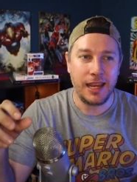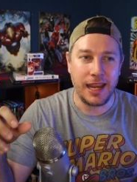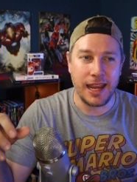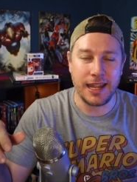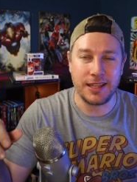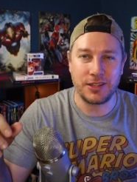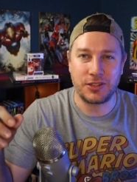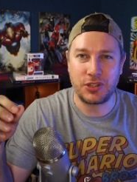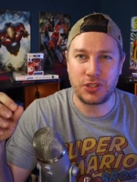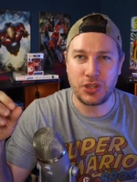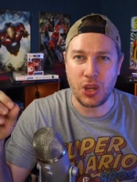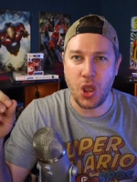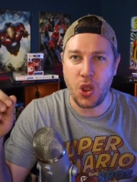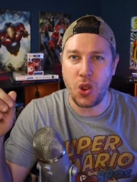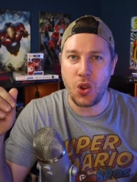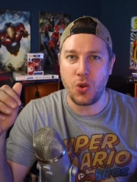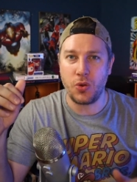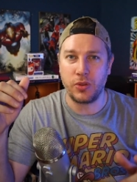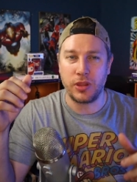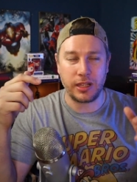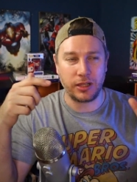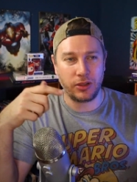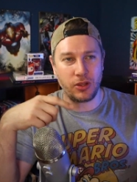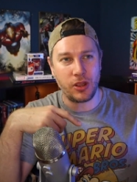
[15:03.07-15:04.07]
And
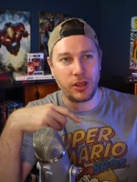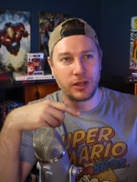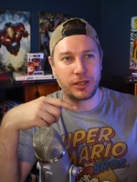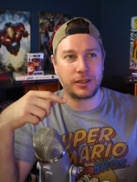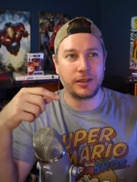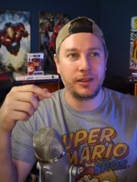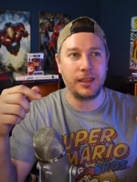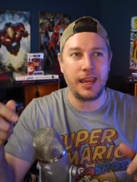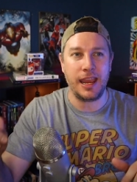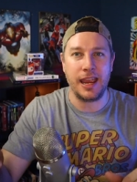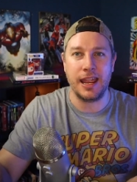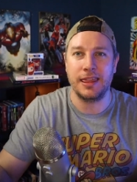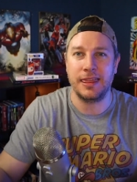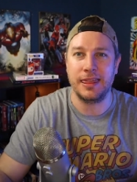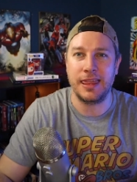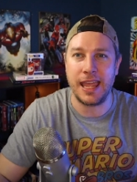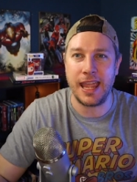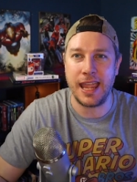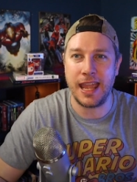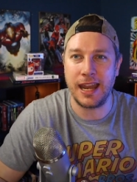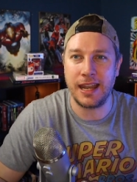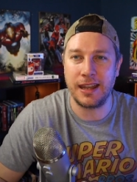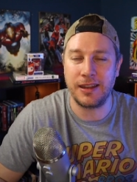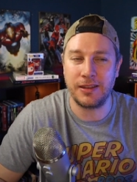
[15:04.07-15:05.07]
so they look and
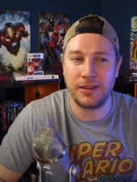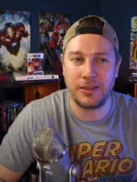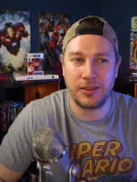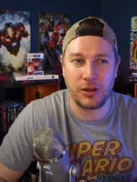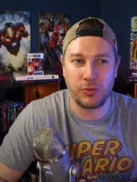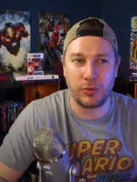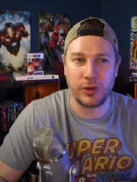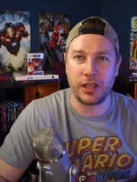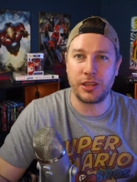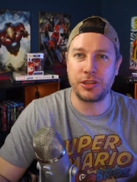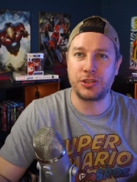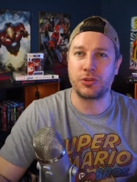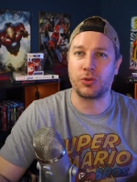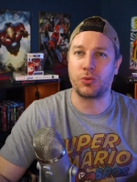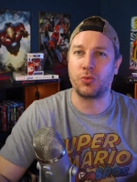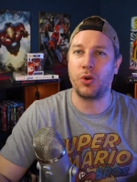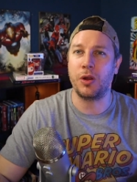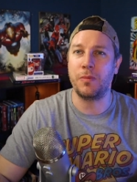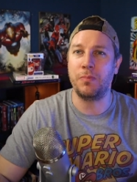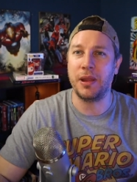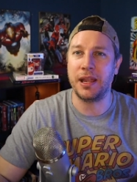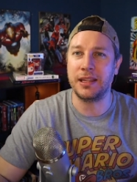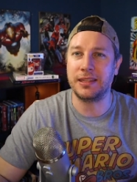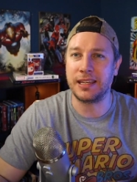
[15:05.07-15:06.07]
then they realize they're in
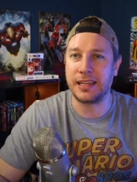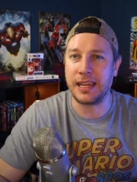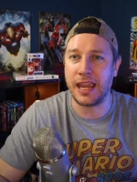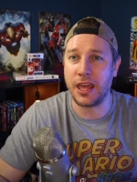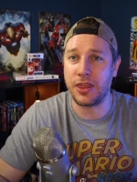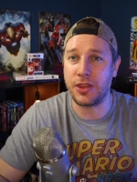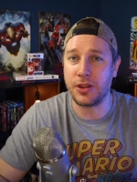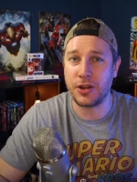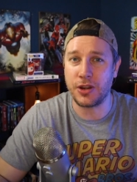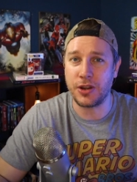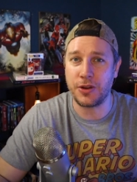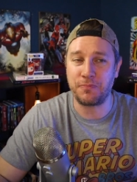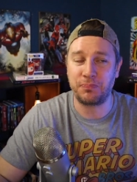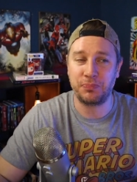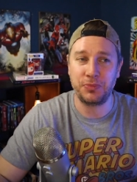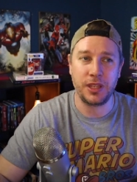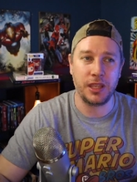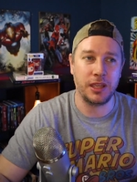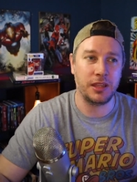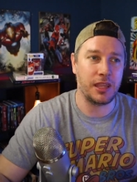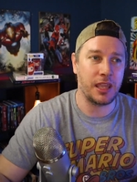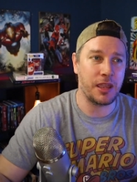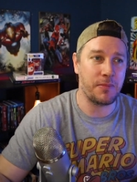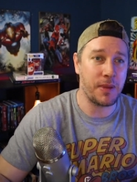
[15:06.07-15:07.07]
one bed together
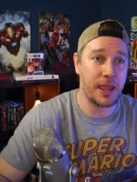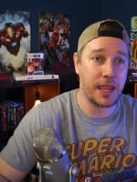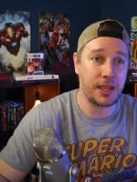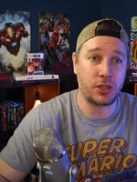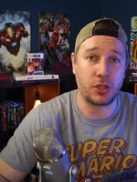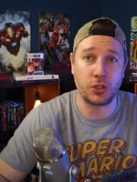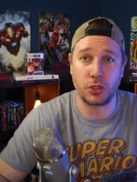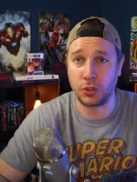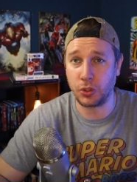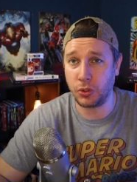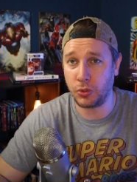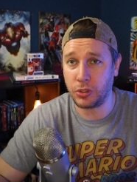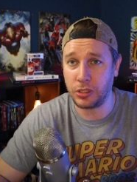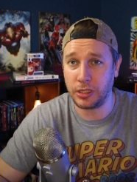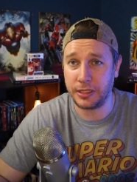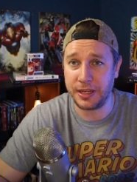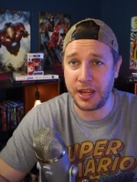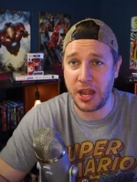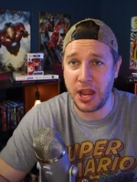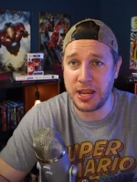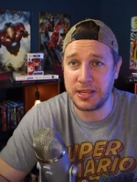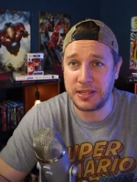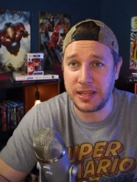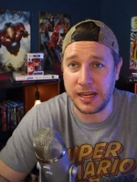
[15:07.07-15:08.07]
and they make
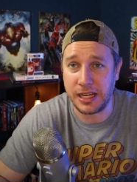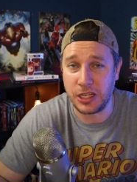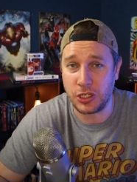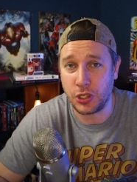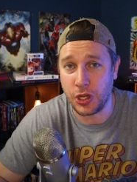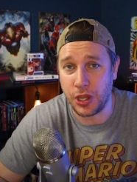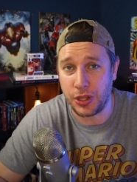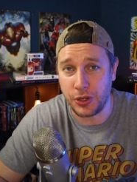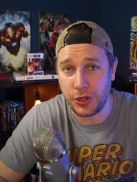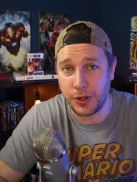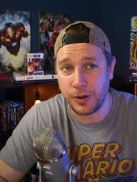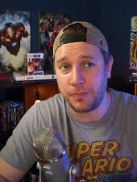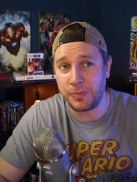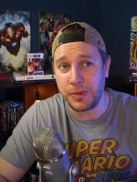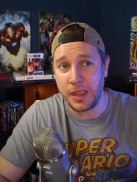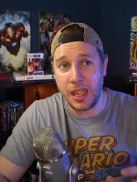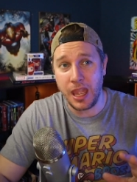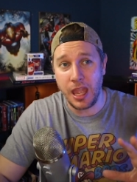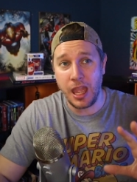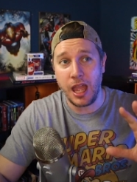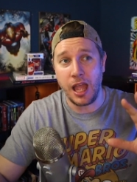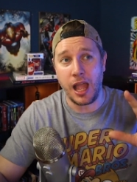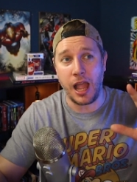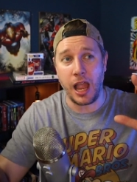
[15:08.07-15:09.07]
googly eyes at each other.
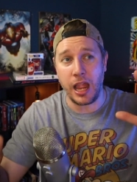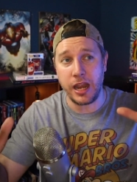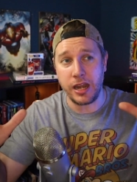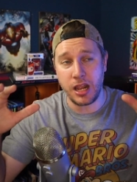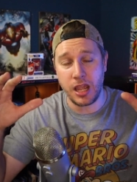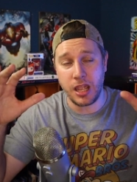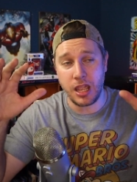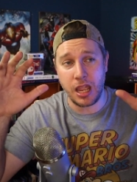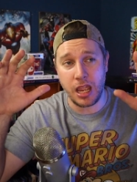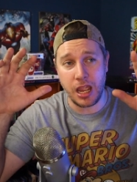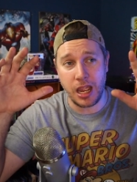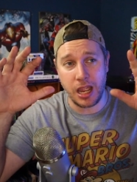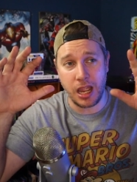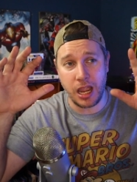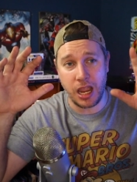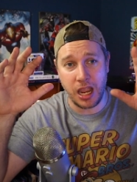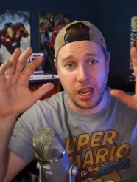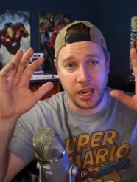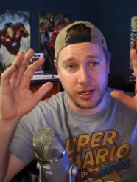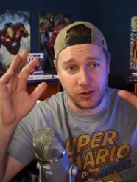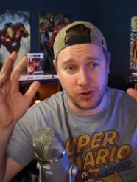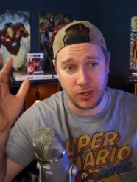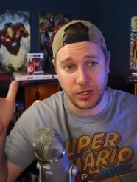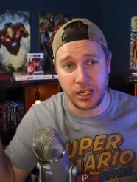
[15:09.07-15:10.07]
I
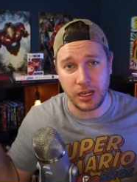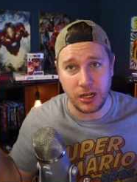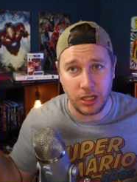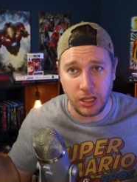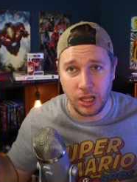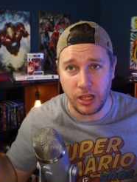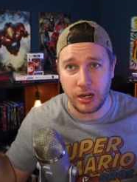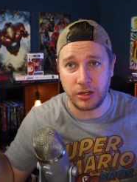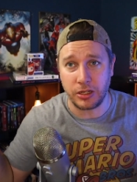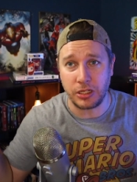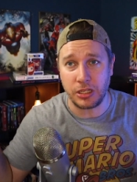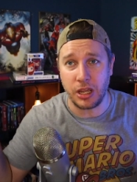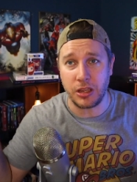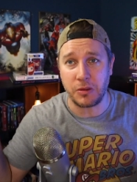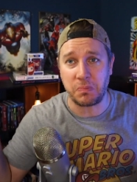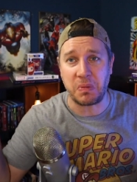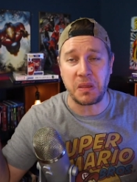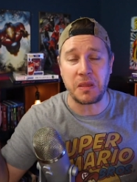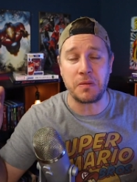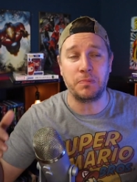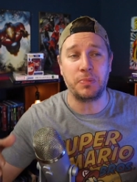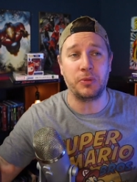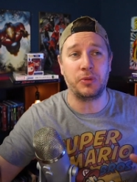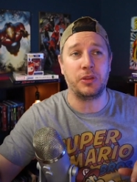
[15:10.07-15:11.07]
I know I got a lot of young
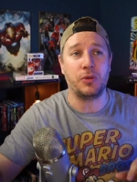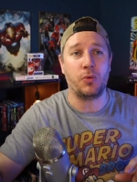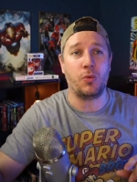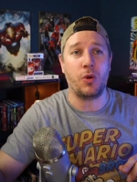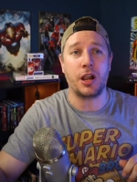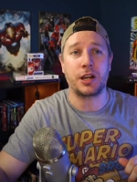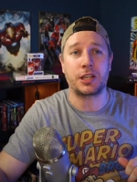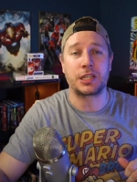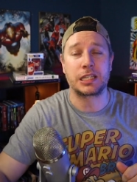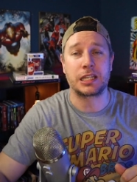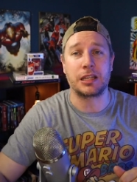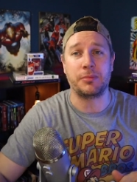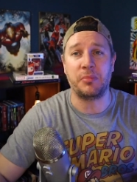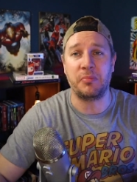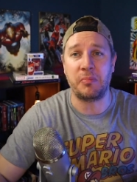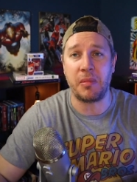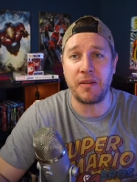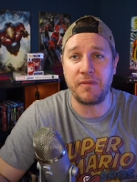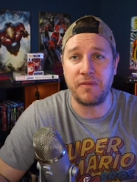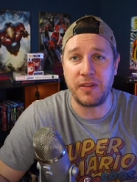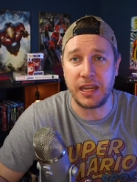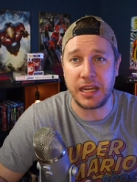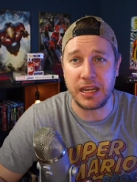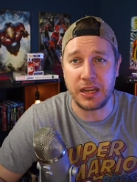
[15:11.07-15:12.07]
people that watch some of
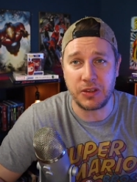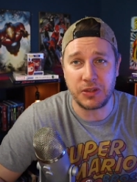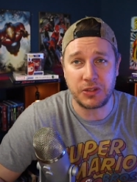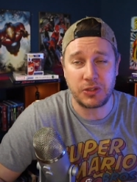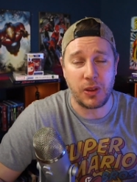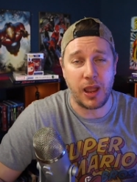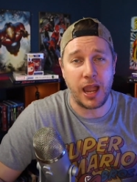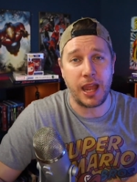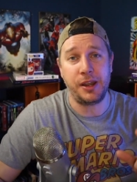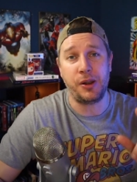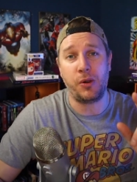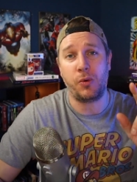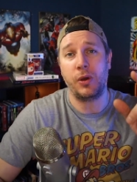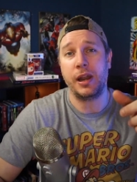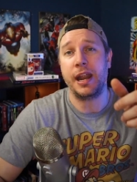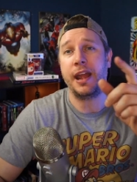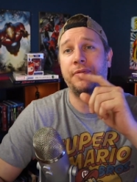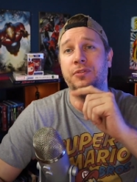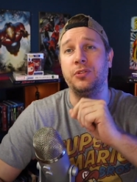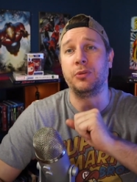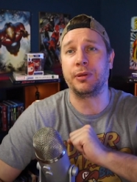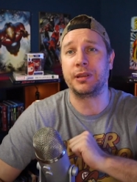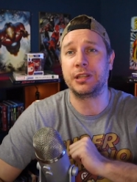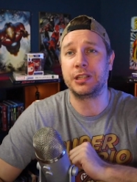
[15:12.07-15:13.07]
my videos, so I don't want to
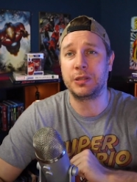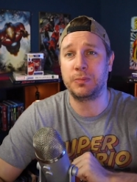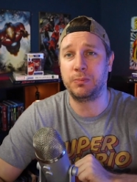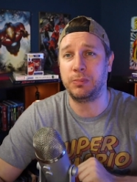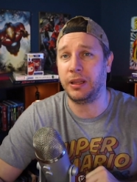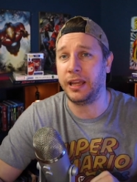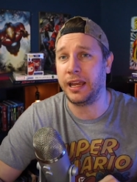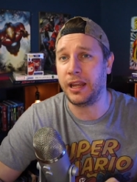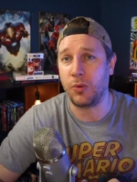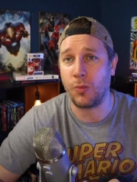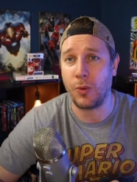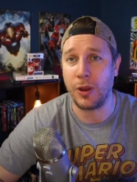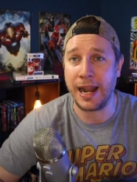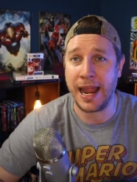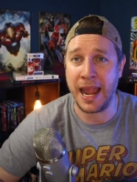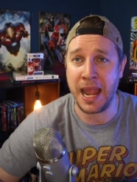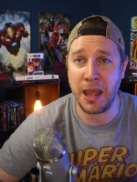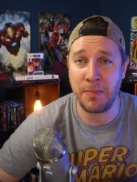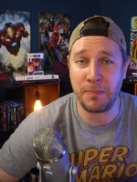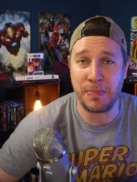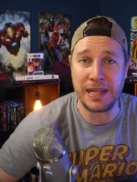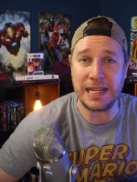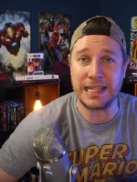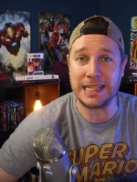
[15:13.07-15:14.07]
have to explain what
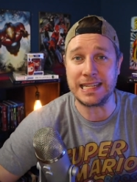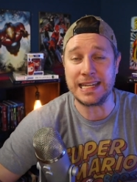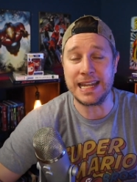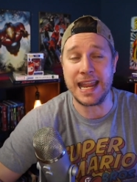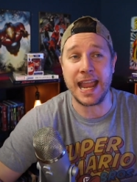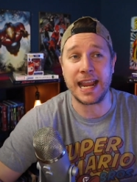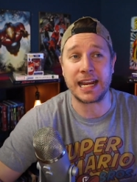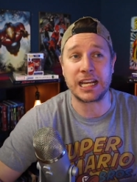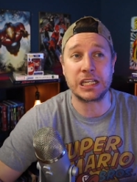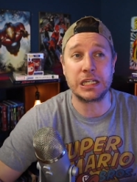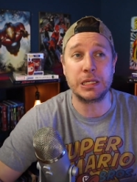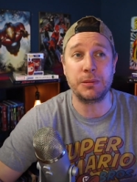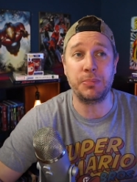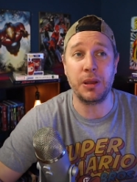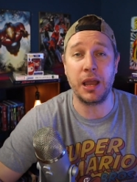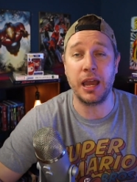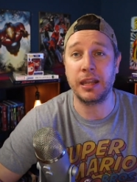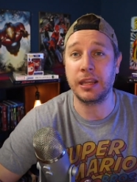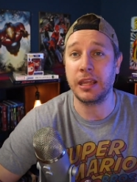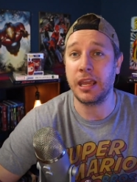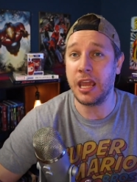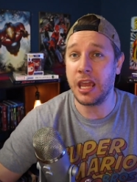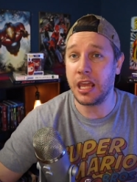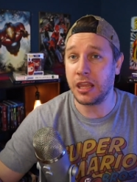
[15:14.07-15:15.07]
happens next,
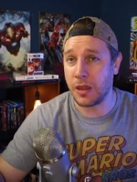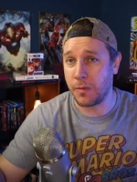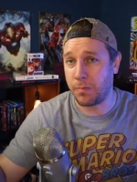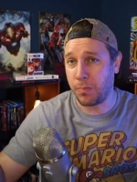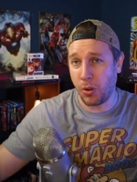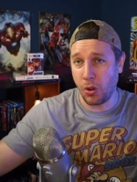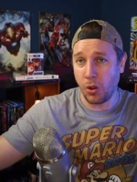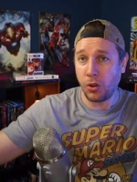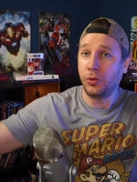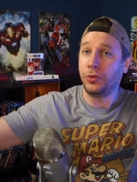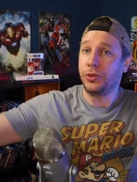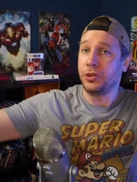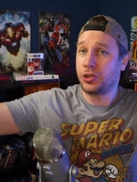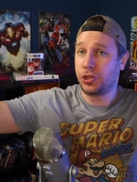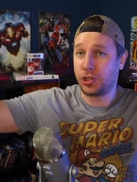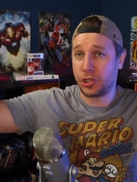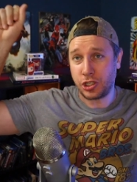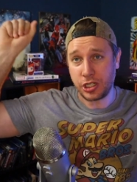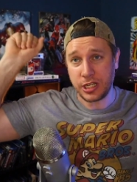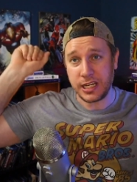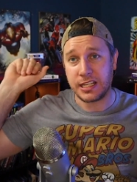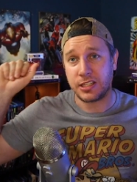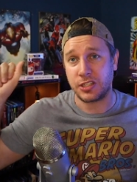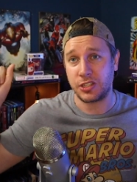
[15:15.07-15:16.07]
but they pull the
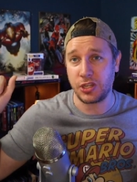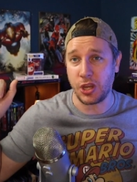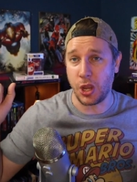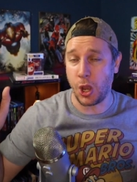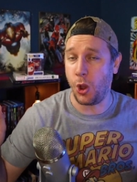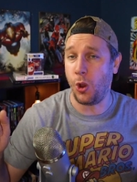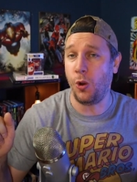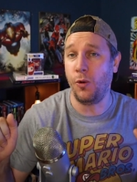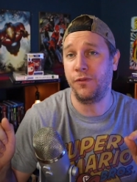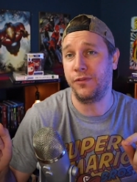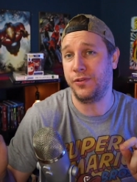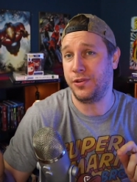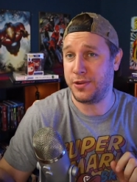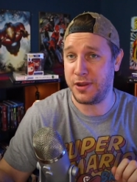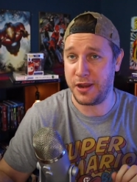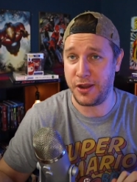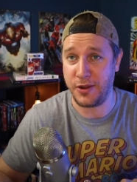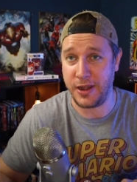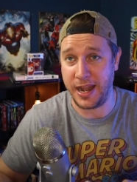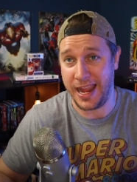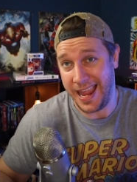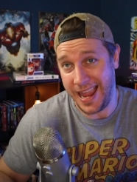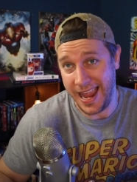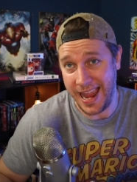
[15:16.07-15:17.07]
sheets over
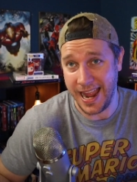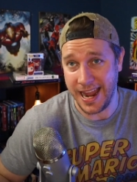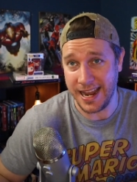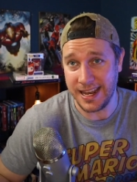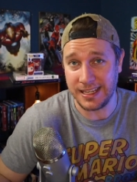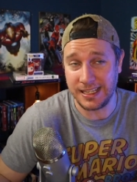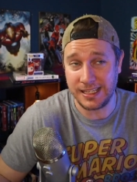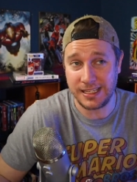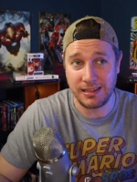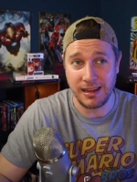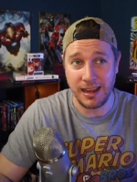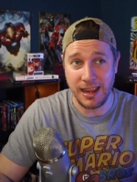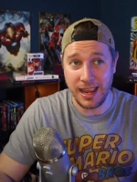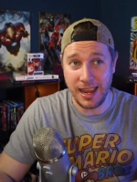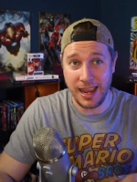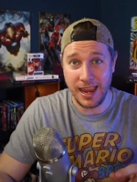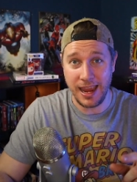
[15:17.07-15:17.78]
their heads